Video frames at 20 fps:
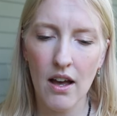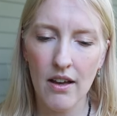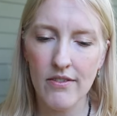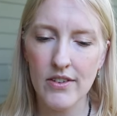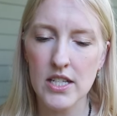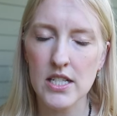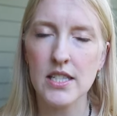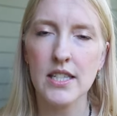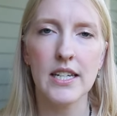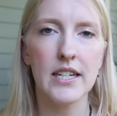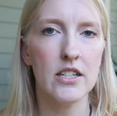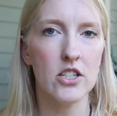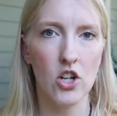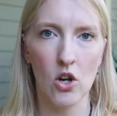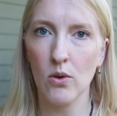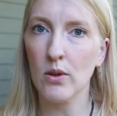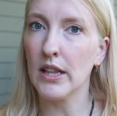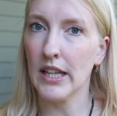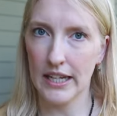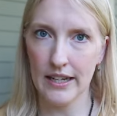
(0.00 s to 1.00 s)
Obviously,
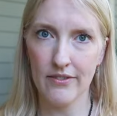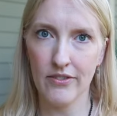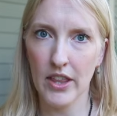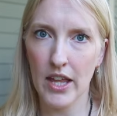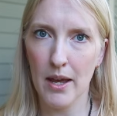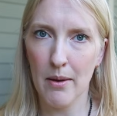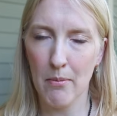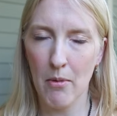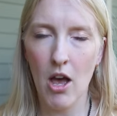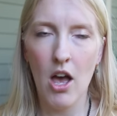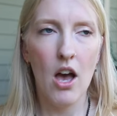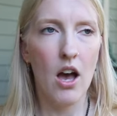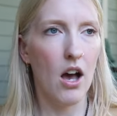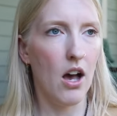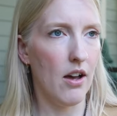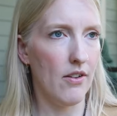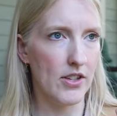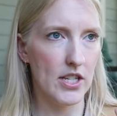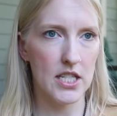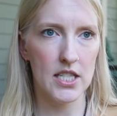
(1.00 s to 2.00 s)
don't leave them.
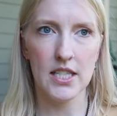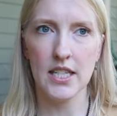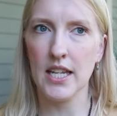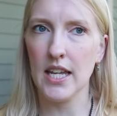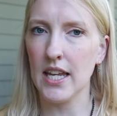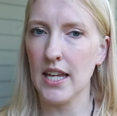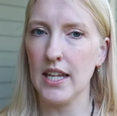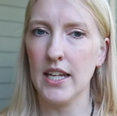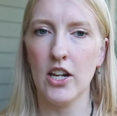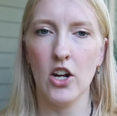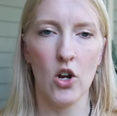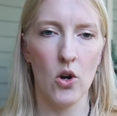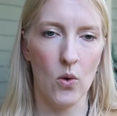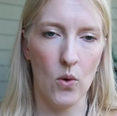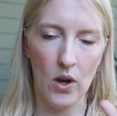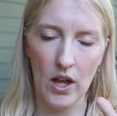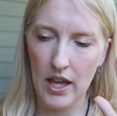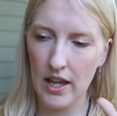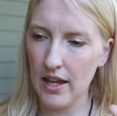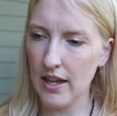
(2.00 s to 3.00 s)
Obviously, you know,
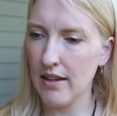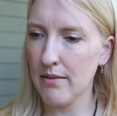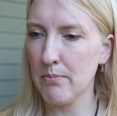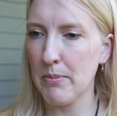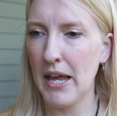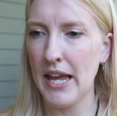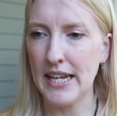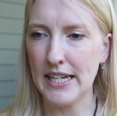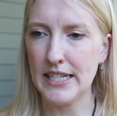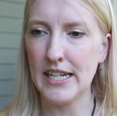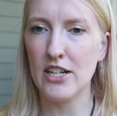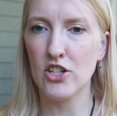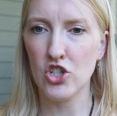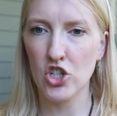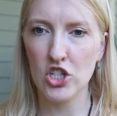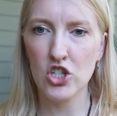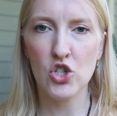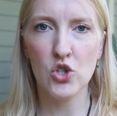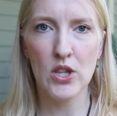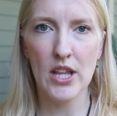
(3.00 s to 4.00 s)
pay
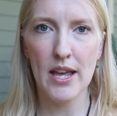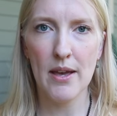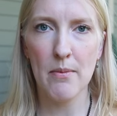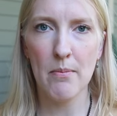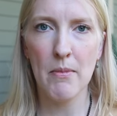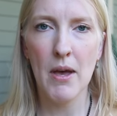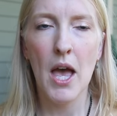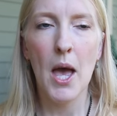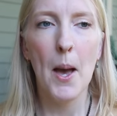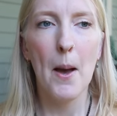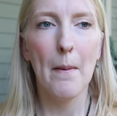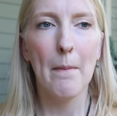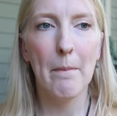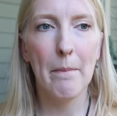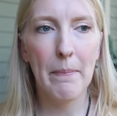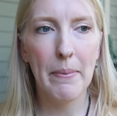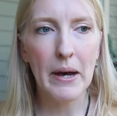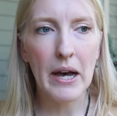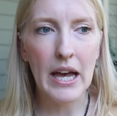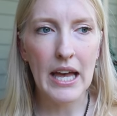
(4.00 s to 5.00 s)
attention to them,
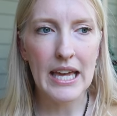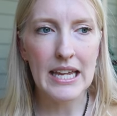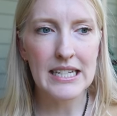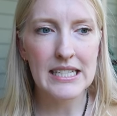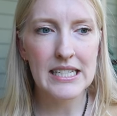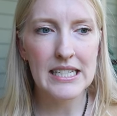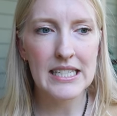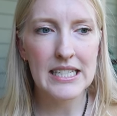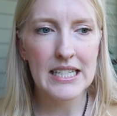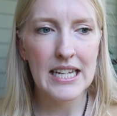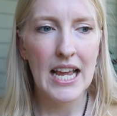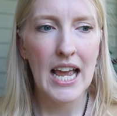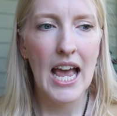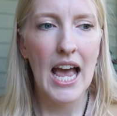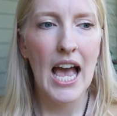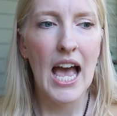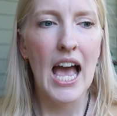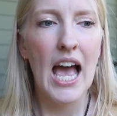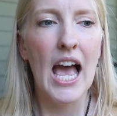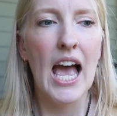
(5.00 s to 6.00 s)
but
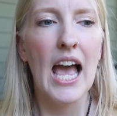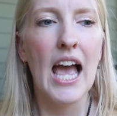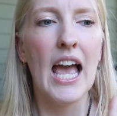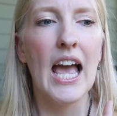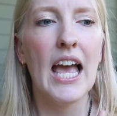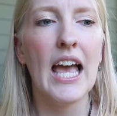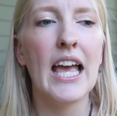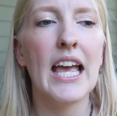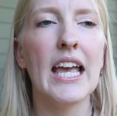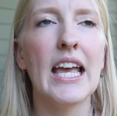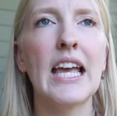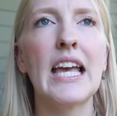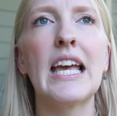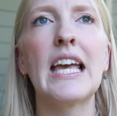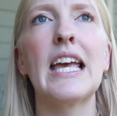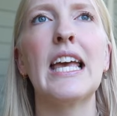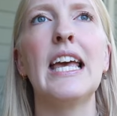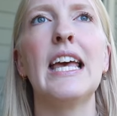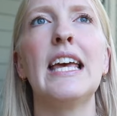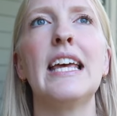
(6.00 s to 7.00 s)

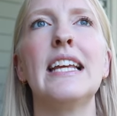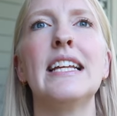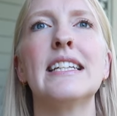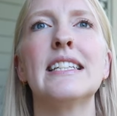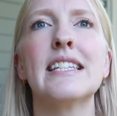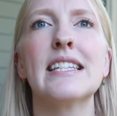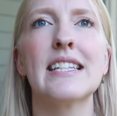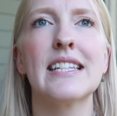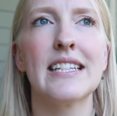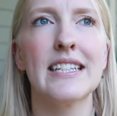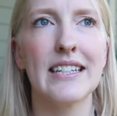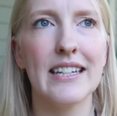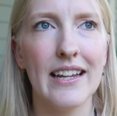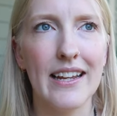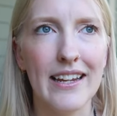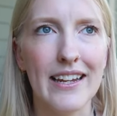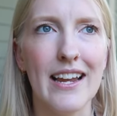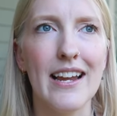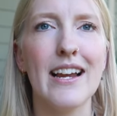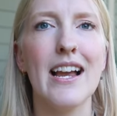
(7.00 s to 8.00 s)
it
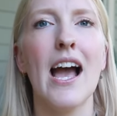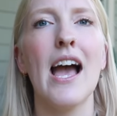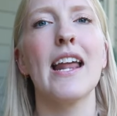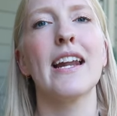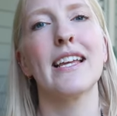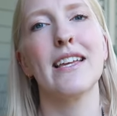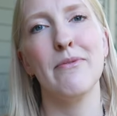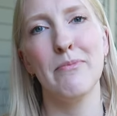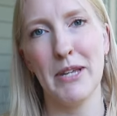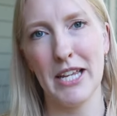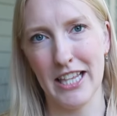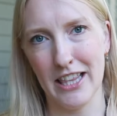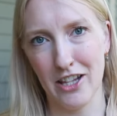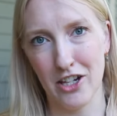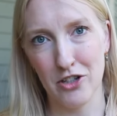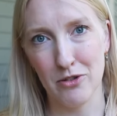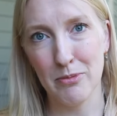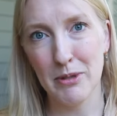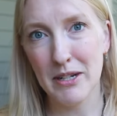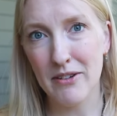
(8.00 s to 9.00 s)
it can kind of give me a
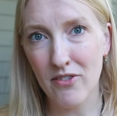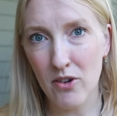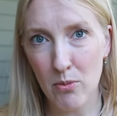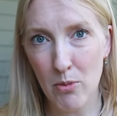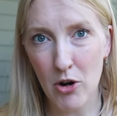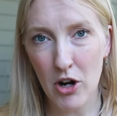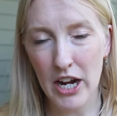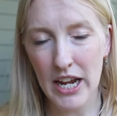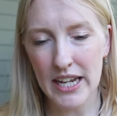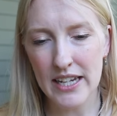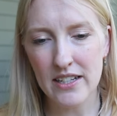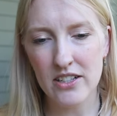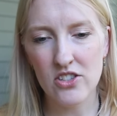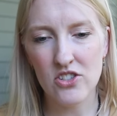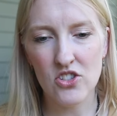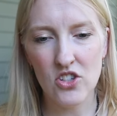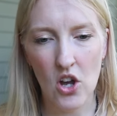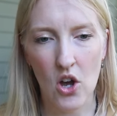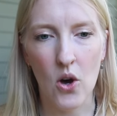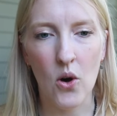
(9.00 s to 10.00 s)
little bit of a break.
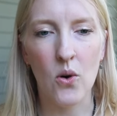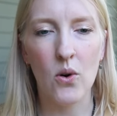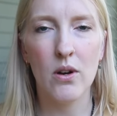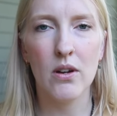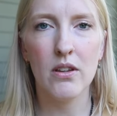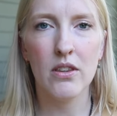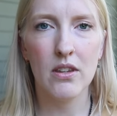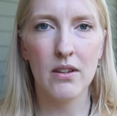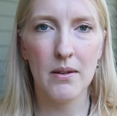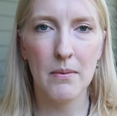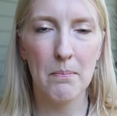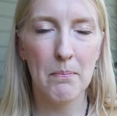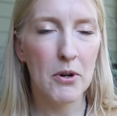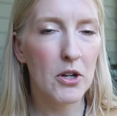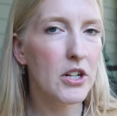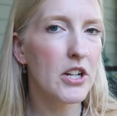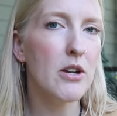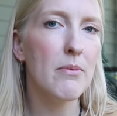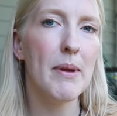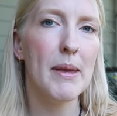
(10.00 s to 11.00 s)
So,
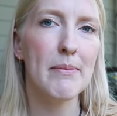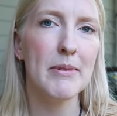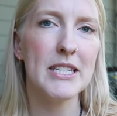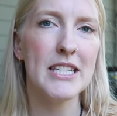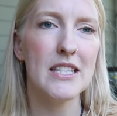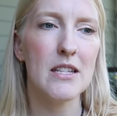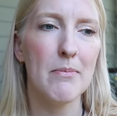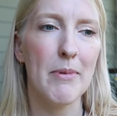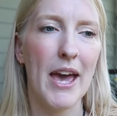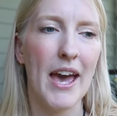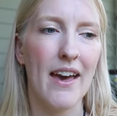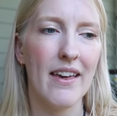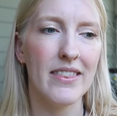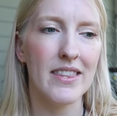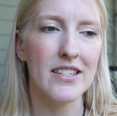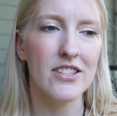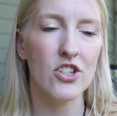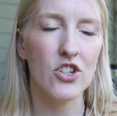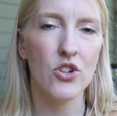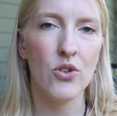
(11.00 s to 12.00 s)
putting your babies in the bath
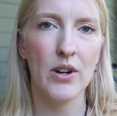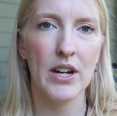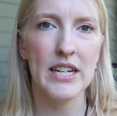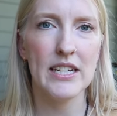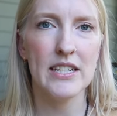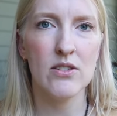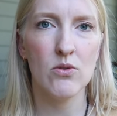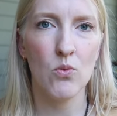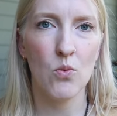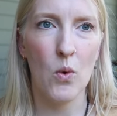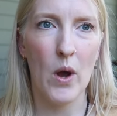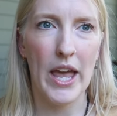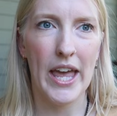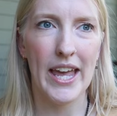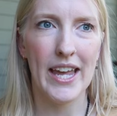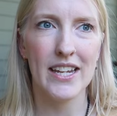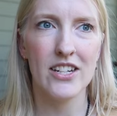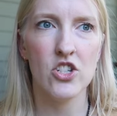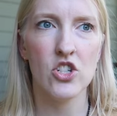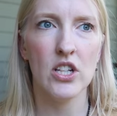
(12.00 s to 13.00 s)
is a great
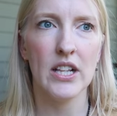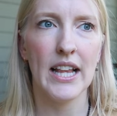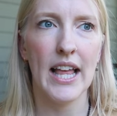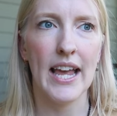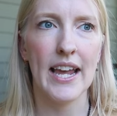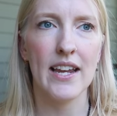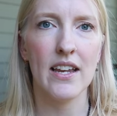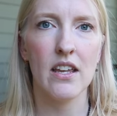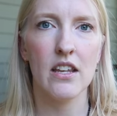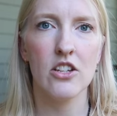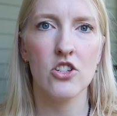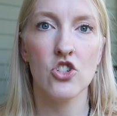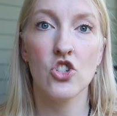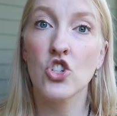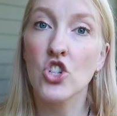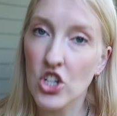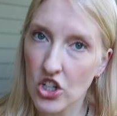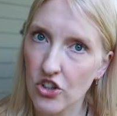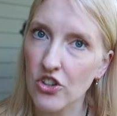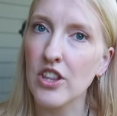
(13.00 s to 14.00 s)
way to like
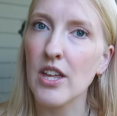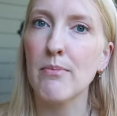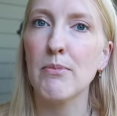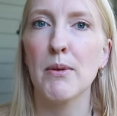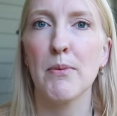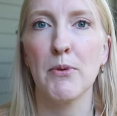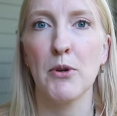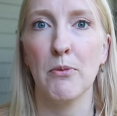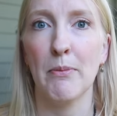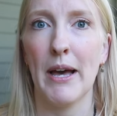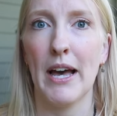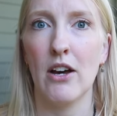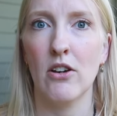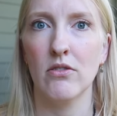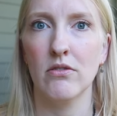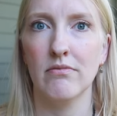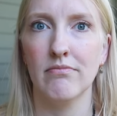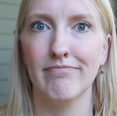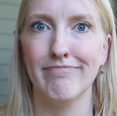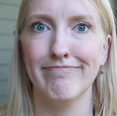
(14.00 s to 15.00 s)
chill them the poop out.